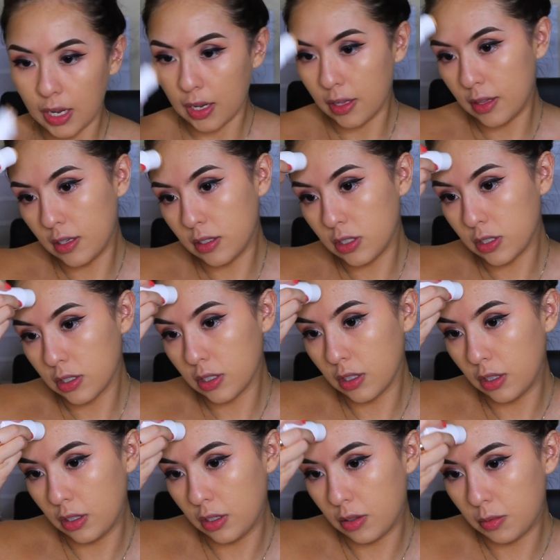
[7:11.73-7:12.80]
And then just a
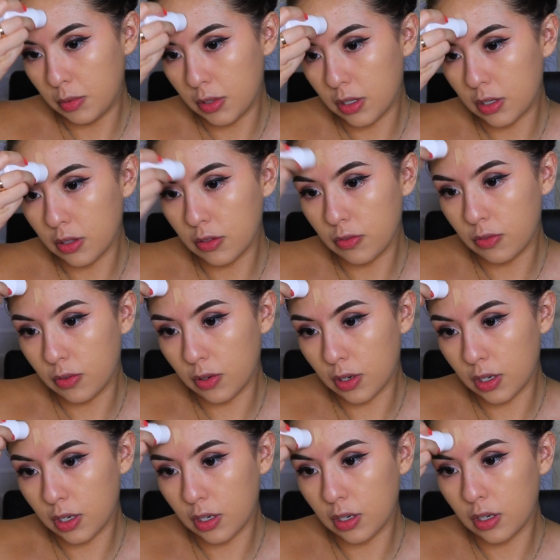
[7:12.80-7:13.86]
little bit on the
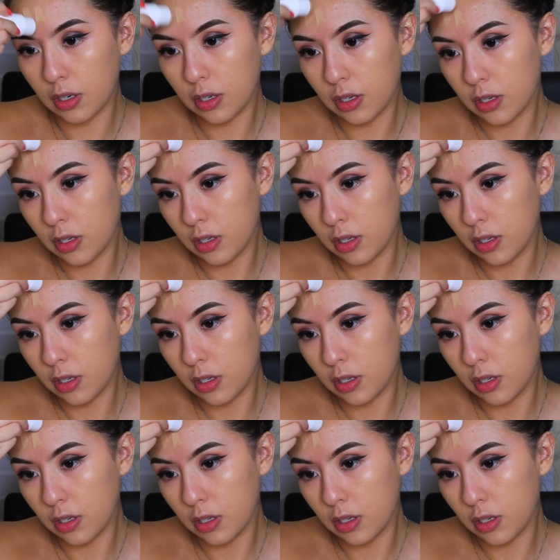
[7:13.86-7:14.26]
forehead.